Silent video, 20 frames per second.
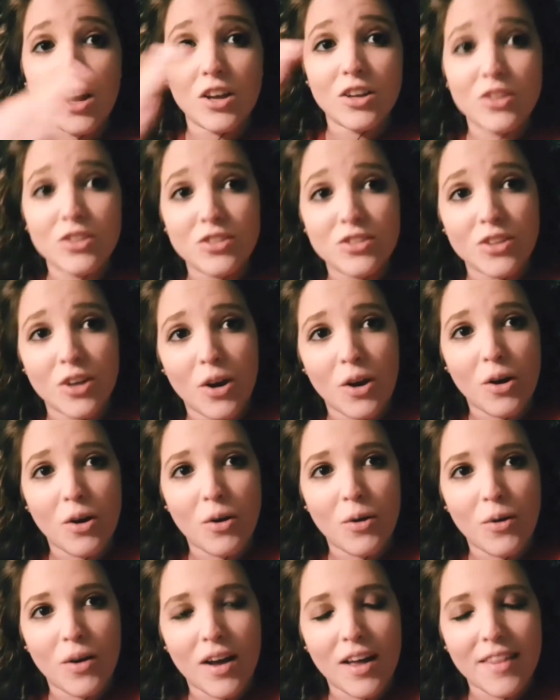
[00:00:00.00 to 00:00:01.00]

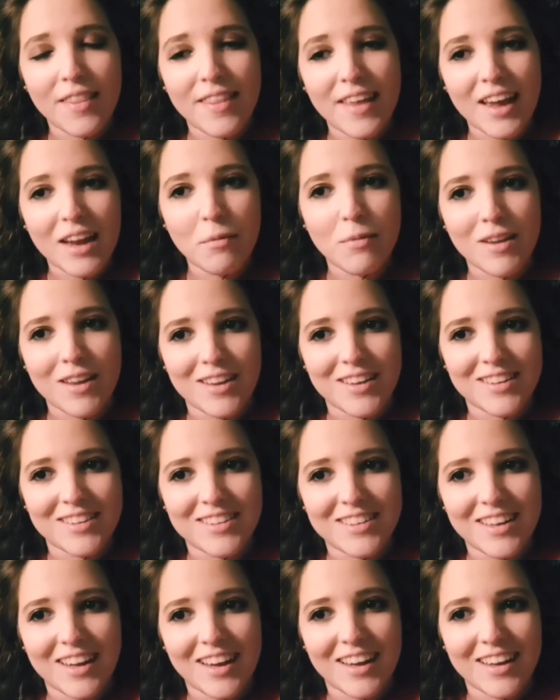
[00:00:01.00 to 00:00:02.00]
So, that being
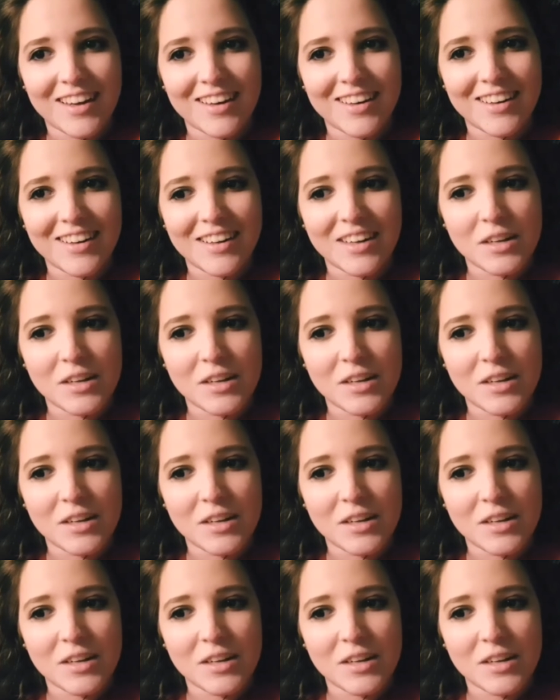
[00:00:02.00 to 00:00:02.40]
said,